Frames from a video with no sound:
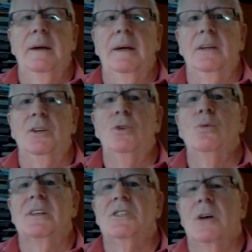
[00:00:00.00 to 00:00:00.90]
And the
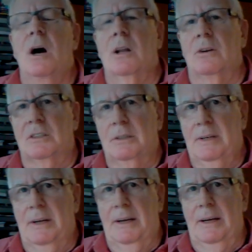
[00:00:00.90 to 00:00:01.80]
U.S. dollar,
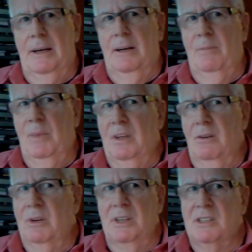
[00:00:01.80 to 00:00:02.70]

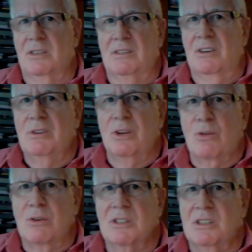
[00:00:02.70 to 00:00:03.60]
it's the only
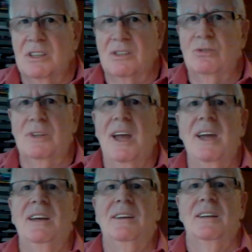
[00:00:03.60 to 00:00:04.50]
currency
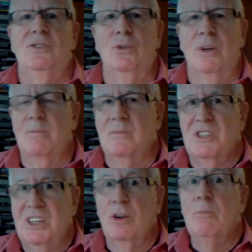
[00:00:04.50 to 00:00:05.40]
today that you can
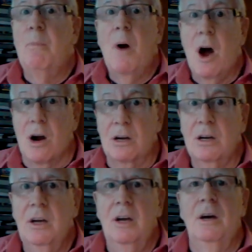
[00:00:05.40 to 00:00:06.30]
still
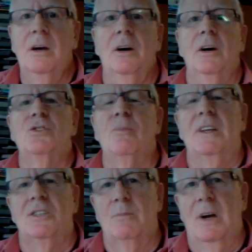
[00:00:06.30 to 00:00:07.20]
park a
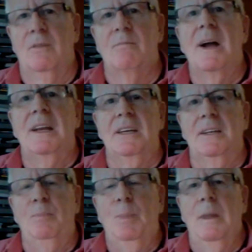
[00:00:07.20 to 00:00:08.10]
tremendous amount of
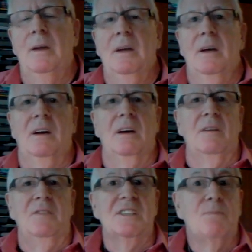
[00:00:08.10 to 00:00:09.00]
money in.
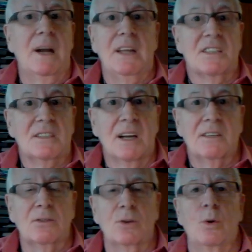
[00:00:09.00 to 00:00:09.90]
This money is
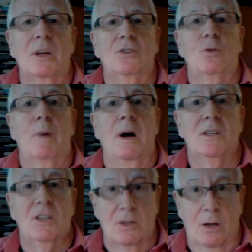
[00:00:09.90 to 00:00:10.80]
not going into
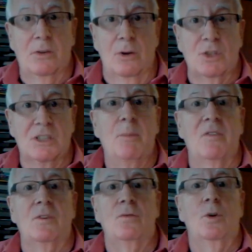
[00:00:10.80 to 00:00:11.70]
bonds, although some
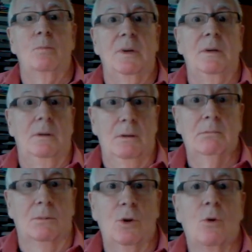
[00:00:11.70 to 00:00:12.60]
of it will be
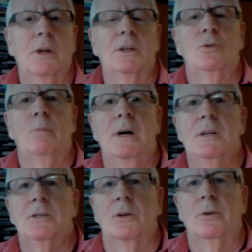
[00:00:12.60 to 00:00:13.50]
going into
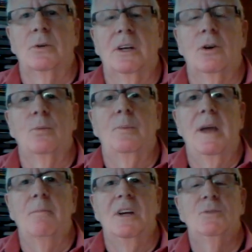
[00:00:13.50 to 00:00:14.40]
bonds, although they don't
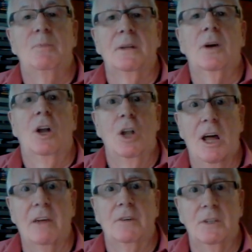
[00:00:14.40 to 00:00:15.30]
pay much, but a
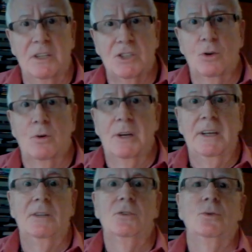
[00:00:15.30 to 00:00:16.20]
lot of it is going
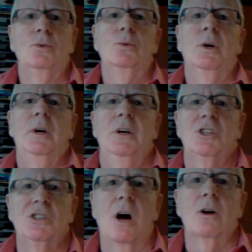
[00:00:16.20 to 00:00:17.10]
into
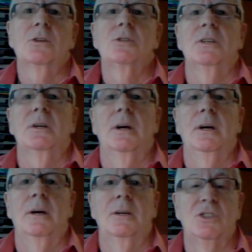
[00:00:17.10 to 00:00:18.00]
stocks,
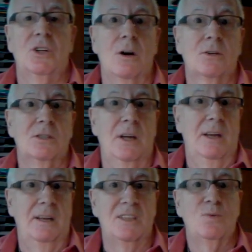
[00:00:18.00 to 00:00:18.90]

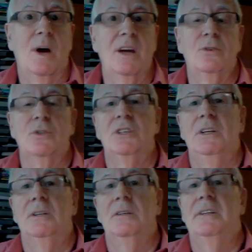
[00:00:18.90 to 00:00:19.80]
and that's why you
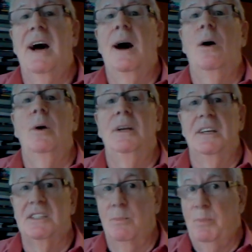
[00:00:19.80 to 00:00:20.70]
see the Dow and
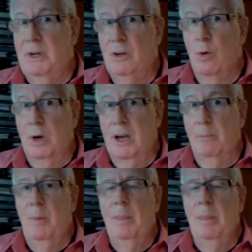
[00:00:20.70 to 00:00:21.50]
the S&P going up.